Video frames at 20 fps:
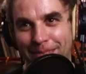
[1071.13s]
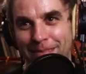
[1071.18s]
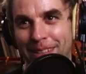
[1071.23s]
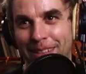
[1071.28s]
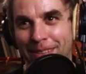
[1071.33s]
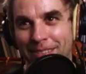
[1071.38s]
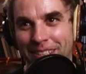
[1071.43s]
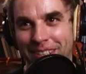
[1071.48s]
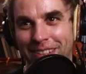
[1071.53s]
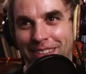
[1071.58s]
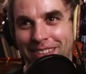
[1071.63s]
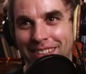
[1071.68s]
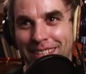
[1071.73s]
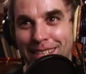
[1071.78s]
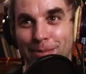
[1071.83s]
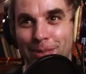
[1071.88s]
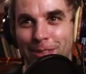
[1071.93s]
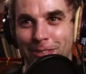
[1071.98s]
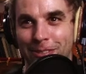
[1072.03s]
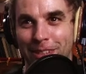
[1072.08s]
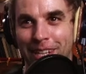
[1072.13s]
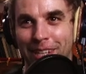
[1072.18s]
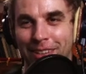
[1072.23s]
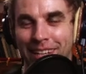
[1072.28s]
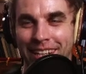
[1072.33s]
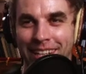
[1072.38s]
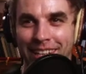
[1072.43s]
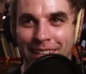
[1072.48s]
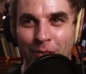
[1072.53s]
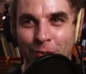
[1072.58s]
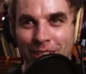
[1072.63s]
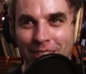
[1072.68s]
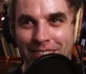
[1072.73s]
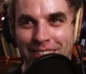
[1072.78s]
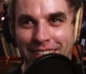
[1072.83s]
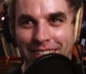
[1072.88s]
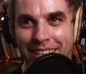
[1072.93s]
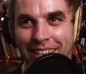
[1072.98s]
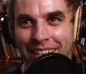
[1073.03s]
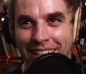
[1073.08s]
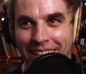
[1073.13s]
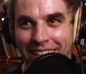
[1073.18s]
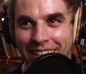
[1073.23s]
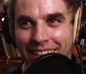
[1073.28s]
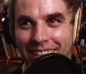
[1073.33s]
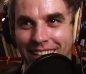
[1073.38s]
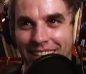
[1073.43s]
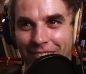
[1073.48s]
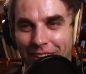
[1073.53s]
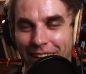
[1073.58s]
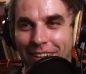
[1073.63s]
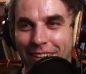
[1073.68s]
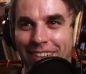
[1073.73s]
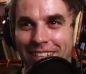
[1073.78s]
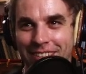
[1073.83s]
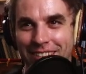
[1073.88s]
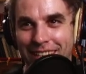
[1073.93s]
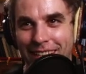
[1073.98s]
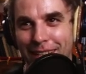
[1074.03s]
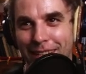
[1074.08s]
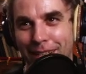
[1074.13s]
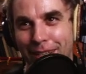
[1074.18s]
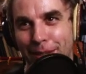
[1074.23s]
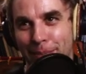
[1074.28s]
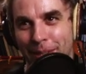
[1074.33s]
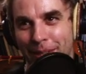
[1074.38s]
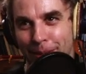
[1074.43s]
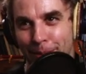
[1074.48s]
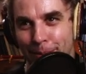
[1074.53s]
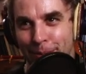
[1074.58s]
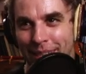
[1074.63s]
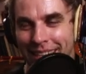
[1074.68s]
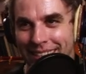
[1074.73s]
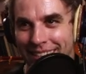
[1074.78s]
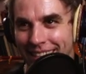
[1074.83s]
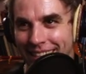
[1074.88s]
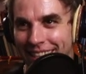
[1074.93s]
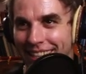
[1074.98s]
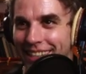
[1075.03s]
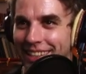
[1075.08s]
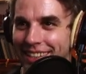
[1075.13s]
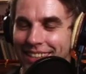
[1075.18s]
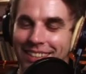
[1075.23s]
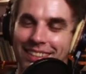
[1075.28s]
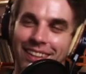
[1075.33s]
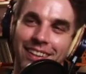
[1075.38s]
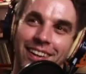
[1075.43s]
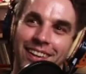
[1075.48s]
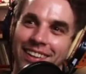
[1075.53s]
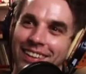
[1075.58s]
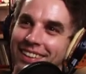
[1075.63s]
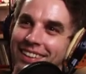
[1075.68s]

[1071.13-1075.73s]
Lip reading: sometimes you don't see a move right away, and then when you see it, right when you see it, your opponent plays it. So,